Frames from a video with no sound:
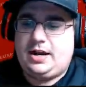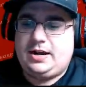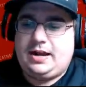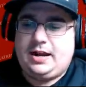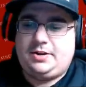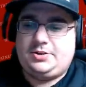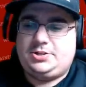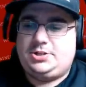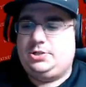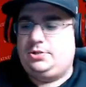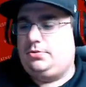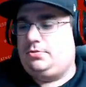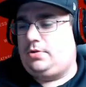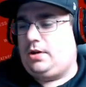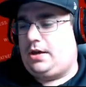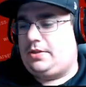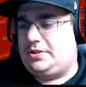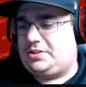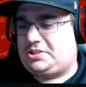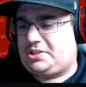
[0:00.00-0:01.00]
out to
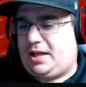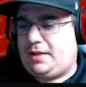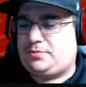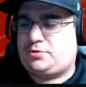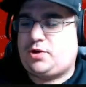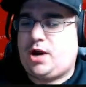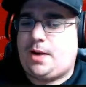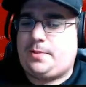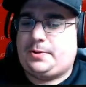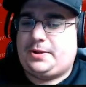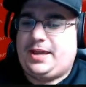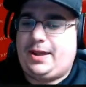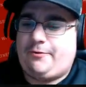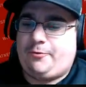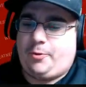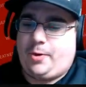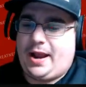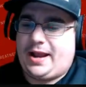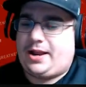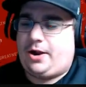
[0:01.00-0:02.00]
the Sclam Scriber
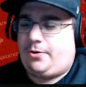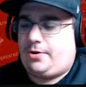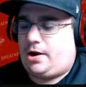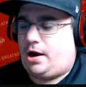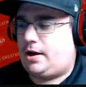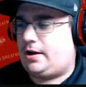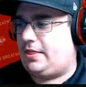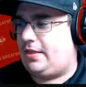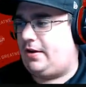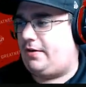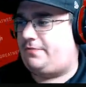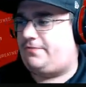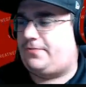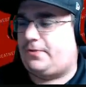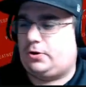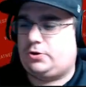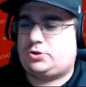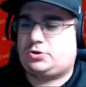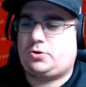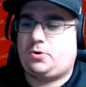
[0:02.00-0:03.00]
giveaway going on in the
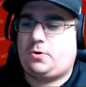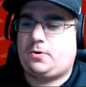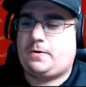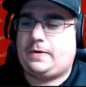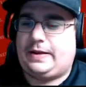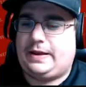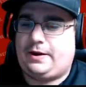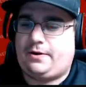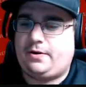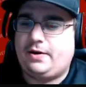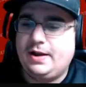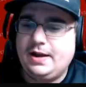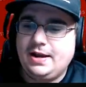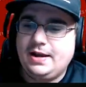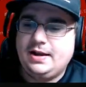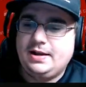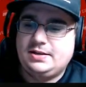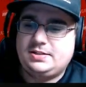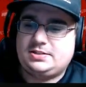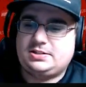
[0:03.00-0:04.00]
first quarter here.
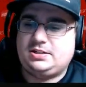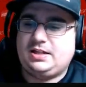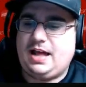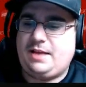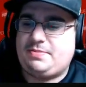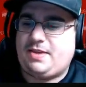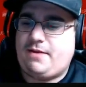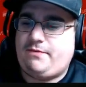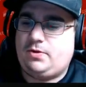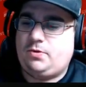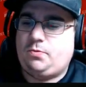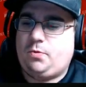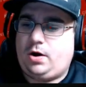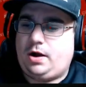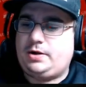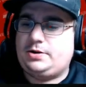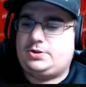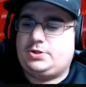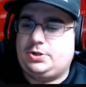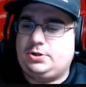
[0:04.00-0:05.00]
Sclam giving
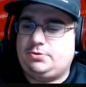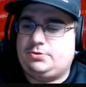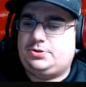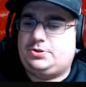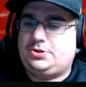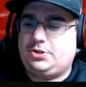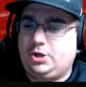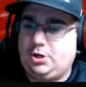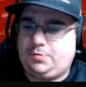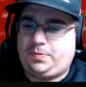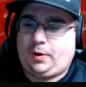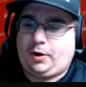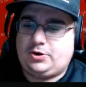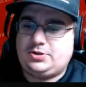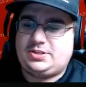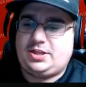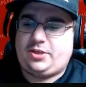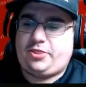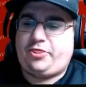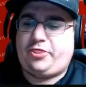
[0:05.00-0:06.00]
one to
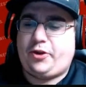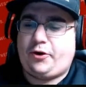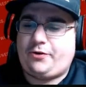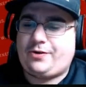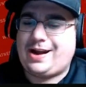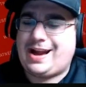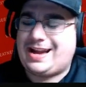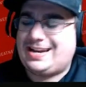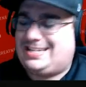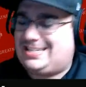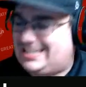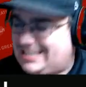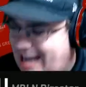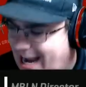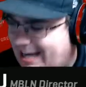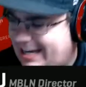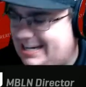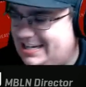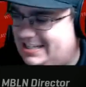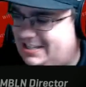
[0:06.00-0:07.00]
Dewbirds, the
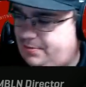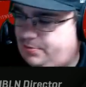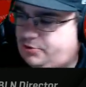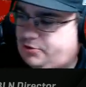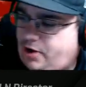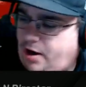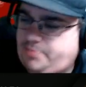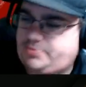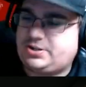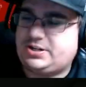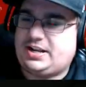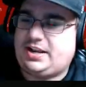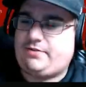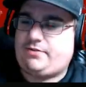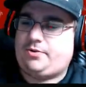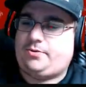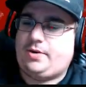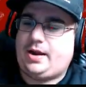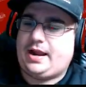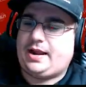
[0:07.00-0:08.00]
30-second subscription
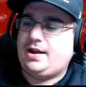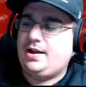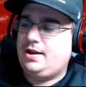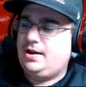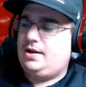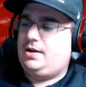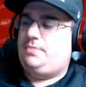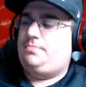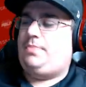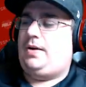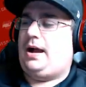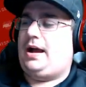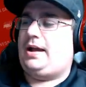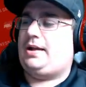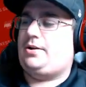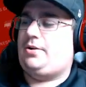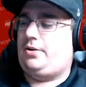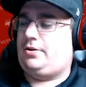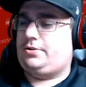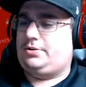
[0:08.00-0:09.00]
given away by
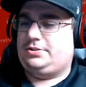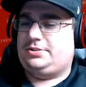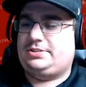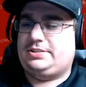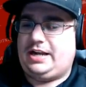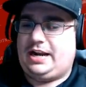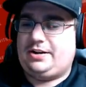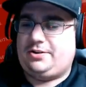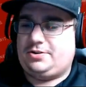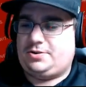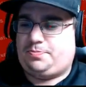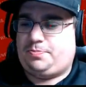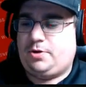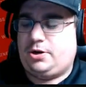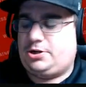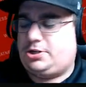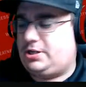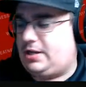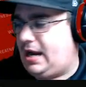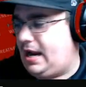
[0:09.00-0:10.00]
Colonel Sanders.
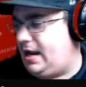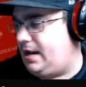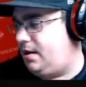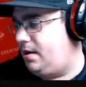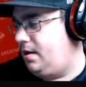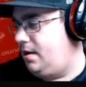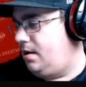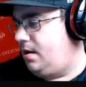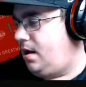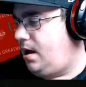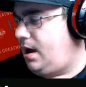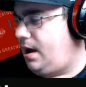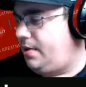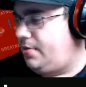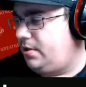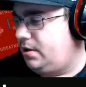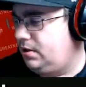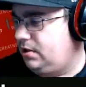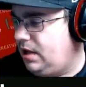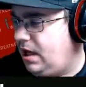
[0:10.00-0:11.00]
Appreciate
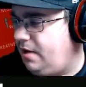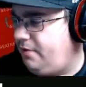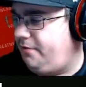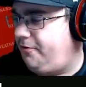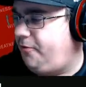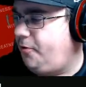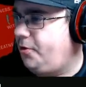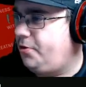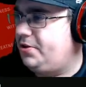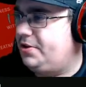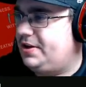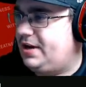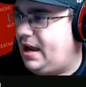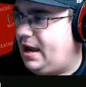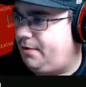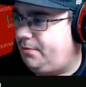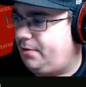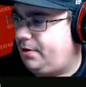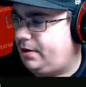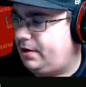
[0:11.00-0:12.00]
the love for the
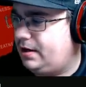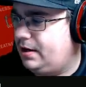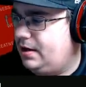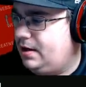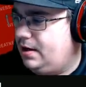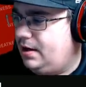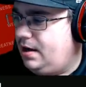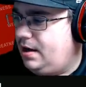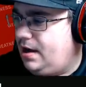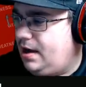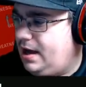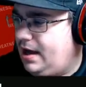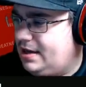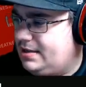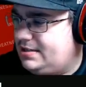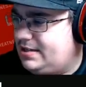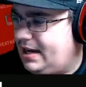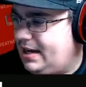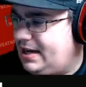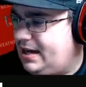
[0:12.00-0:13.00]
network.
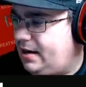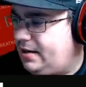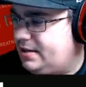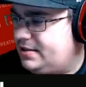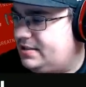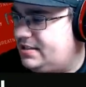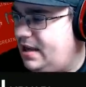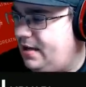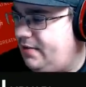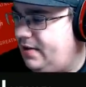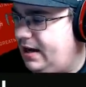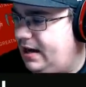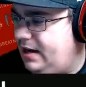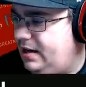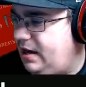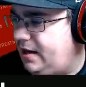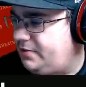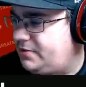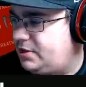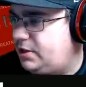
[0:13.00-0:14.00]
2nd down and 7,
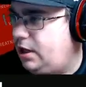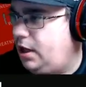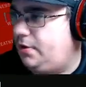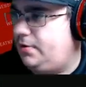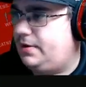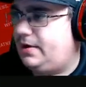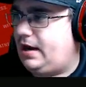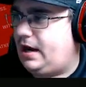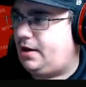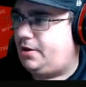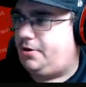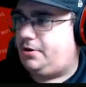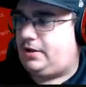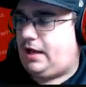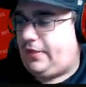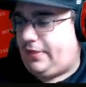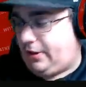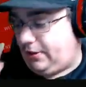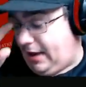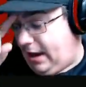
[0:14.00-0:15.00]
handoff to Cohen. Not a whole
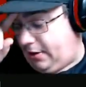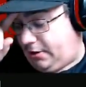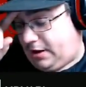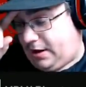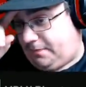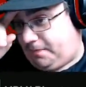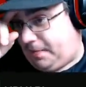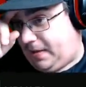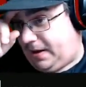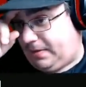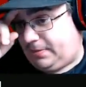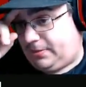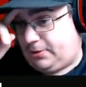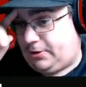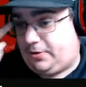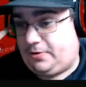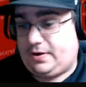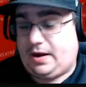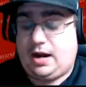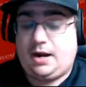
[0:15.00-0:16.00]
lot there. Now we're going to have to pick up a
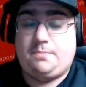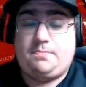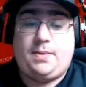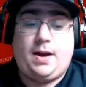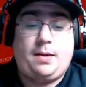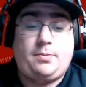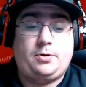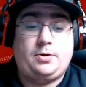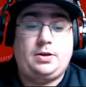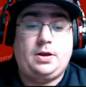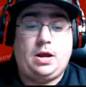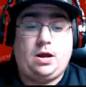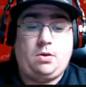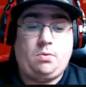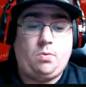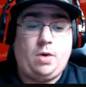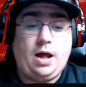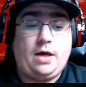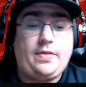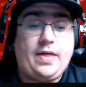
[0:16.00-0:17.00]
3rd and 9 and Bomber
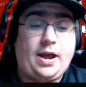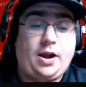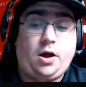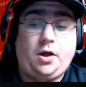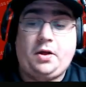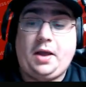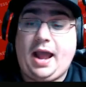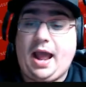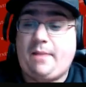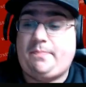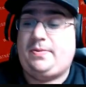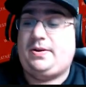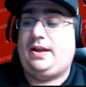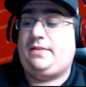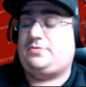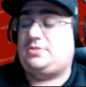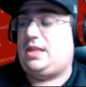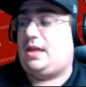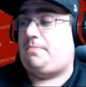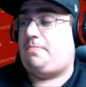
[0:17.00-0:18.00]
while that all happened
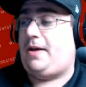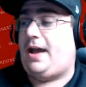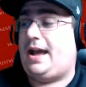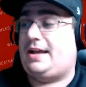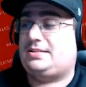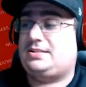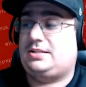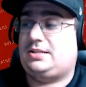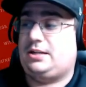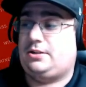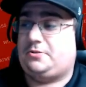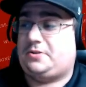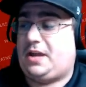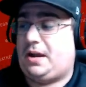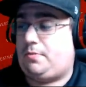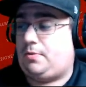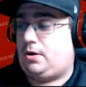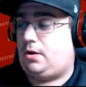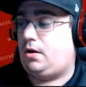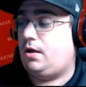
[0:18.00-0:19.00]
after that pass to Taylor
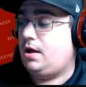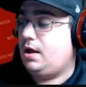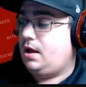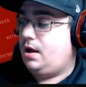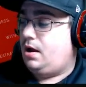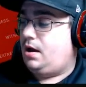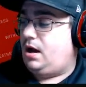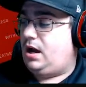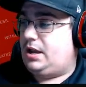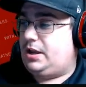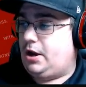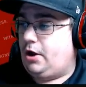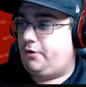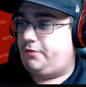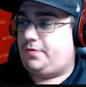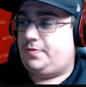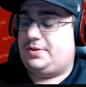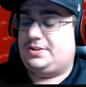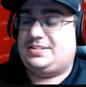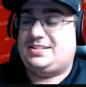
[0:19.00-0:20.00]
Gabriel. A note
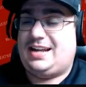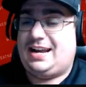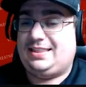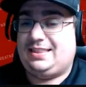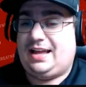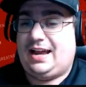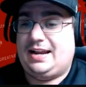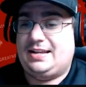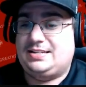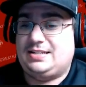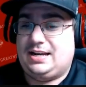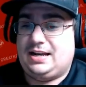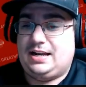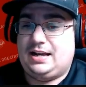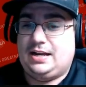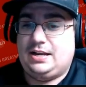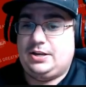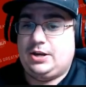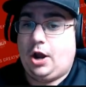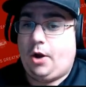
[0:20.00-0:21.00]
from the sidelines,
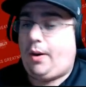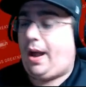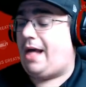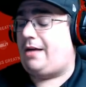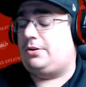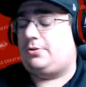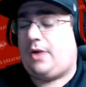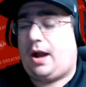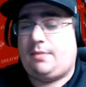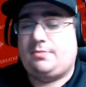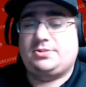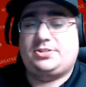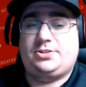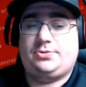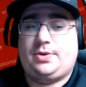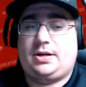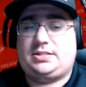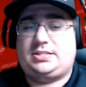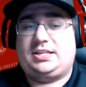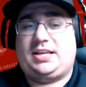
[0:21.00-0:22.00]
no Allen Robinson the
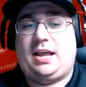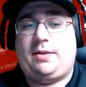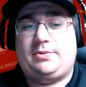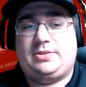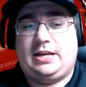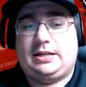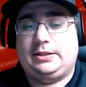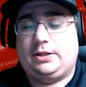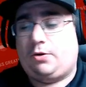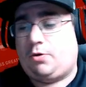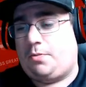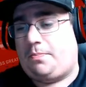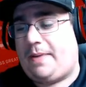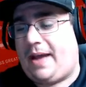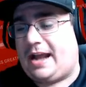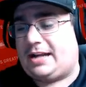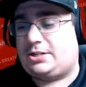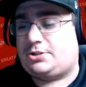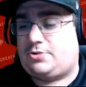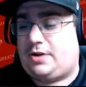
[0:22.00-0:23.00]
rest of the game with that lower
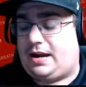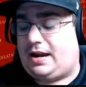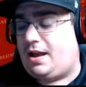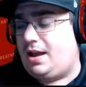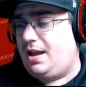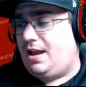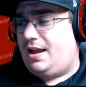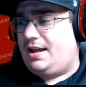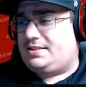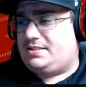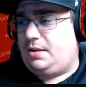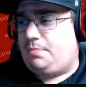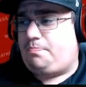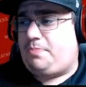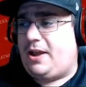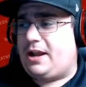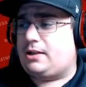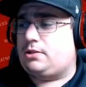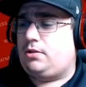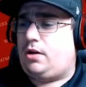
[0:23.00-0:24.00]
back strain. It's a
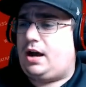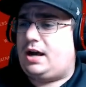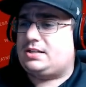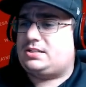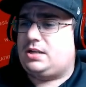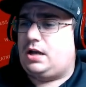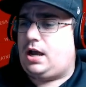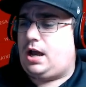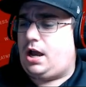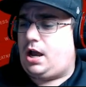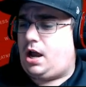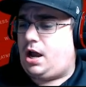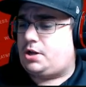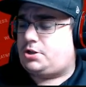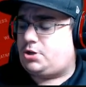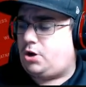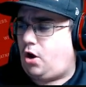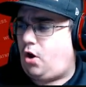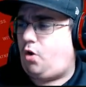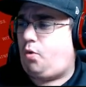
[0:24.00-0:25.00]
big loss, a
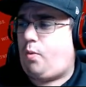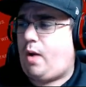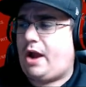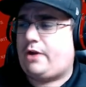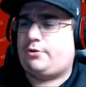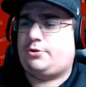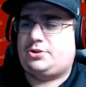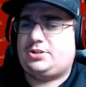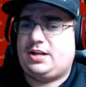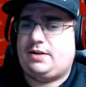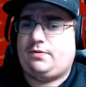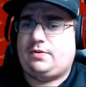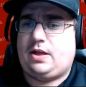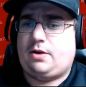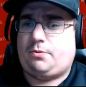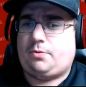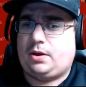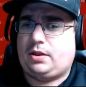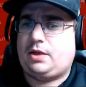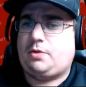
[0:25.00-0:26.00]
tall wide receiver
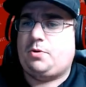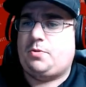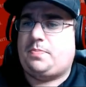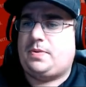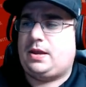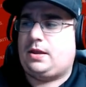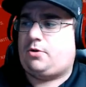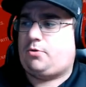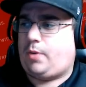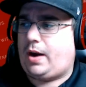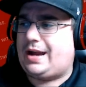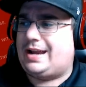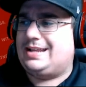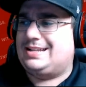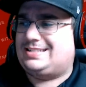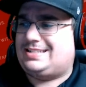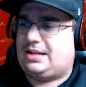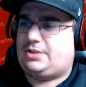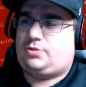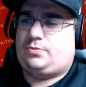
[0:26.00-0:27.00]
that really would be great
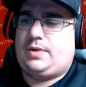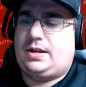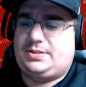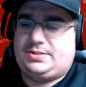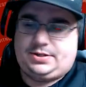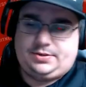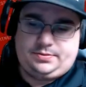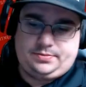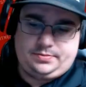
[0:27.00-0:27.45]
inside the red zone.